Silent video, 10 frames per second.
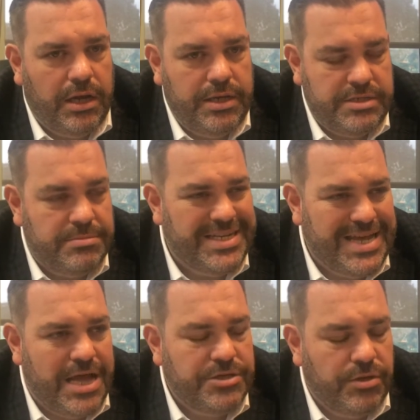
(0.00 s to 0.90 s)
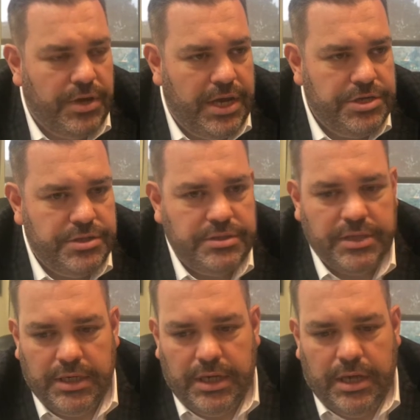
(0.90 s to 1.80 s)
in some detached
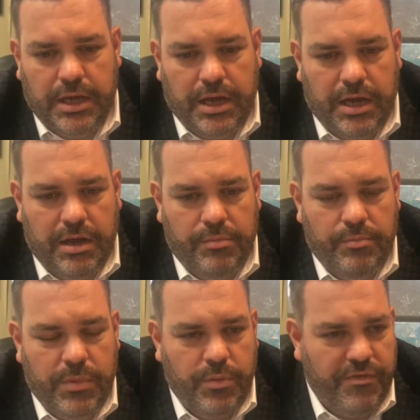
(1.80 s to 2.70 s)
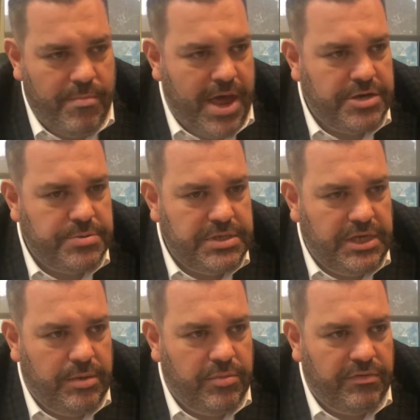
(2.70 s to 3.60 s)
locations. Um, and we have a management
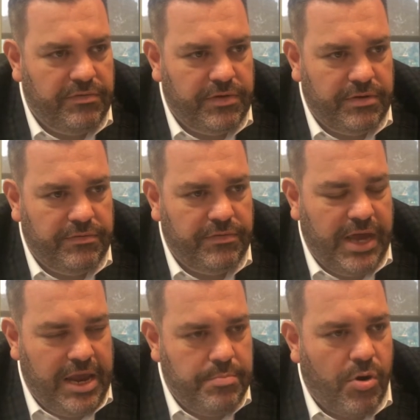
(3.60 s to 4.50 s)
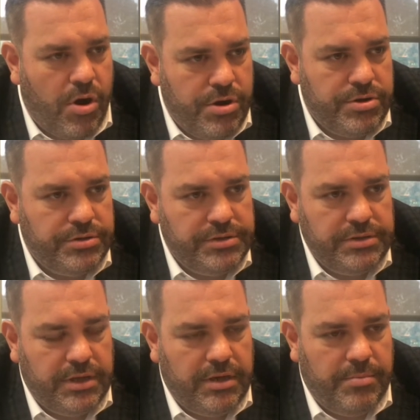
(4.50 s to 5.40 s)
team of, of eight
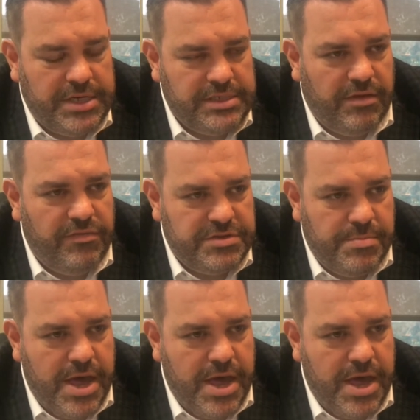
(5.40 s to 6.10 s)
partners, myself as a